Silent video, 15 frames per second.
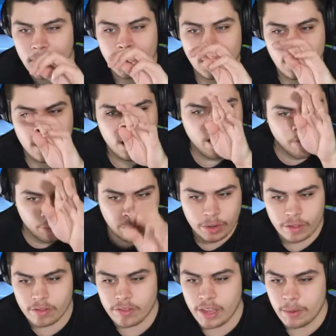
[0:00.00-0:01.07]
And uh,
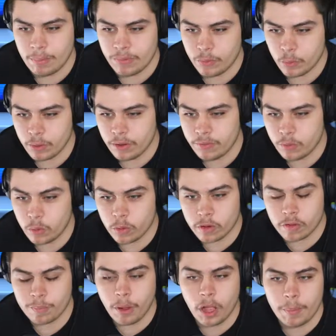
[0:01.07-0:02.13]
everyone is dead before, of
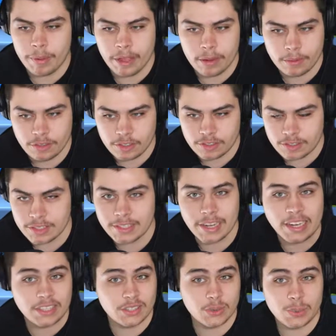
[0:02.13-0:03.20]
course, Pawmot, just in
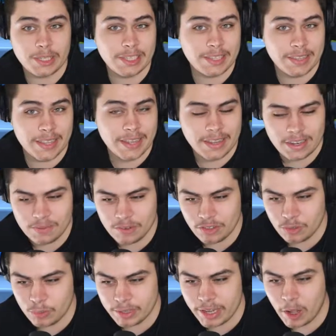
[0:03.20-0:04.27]
case we need that
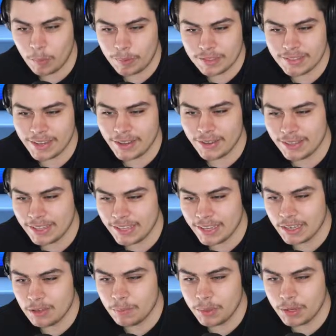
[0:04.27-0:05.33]
individual to help us out in the
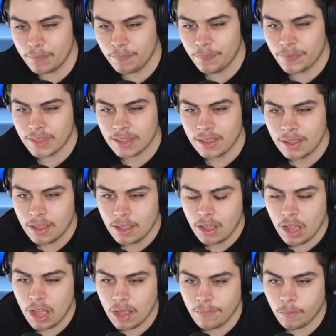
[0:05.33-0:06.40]
end. But
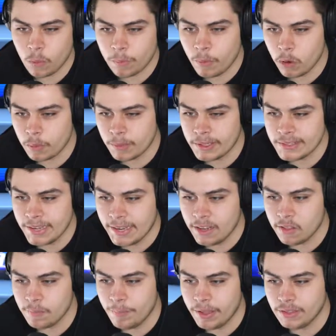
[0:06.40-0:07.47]
uh, four Pokemon
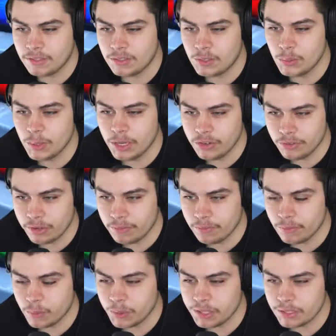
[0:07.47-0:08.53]
dead is base
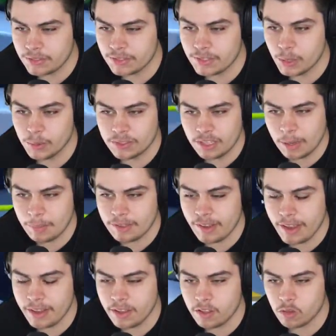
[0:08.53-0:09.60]
200 for his Ghost type
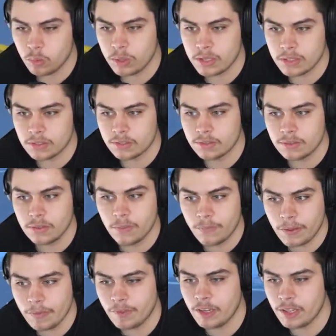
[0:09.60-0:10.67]
attack, as well as the
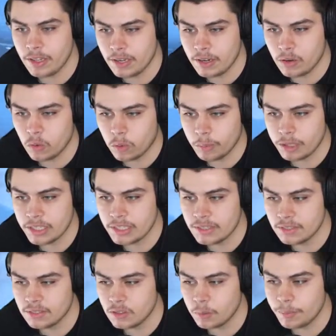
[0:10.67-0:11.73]
50 that it normally
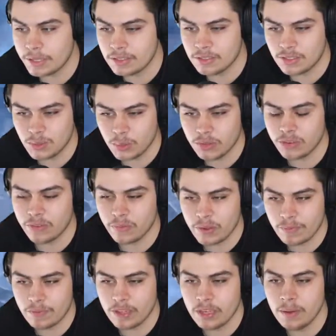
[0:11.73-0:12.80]
is, so base
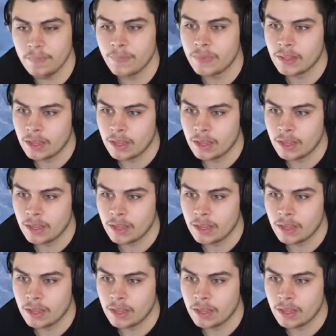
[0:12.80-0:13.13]
250.